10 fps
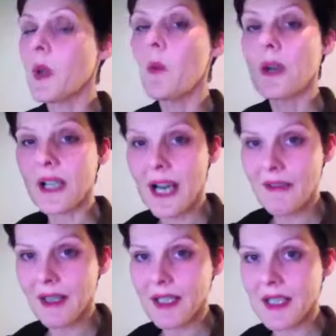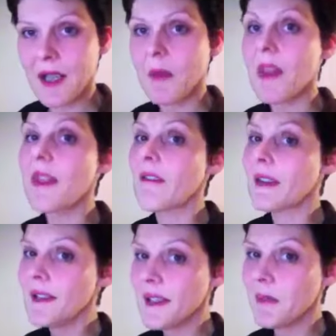what character, whether they're
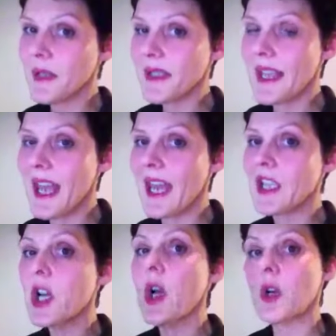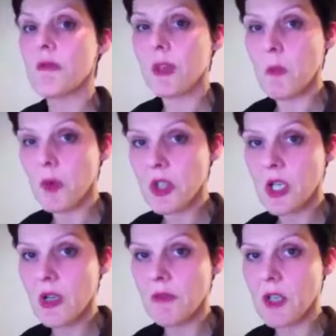in someone's head or if they're
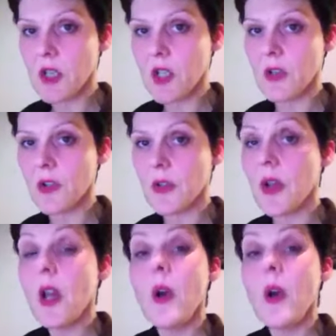watching over their shoulder,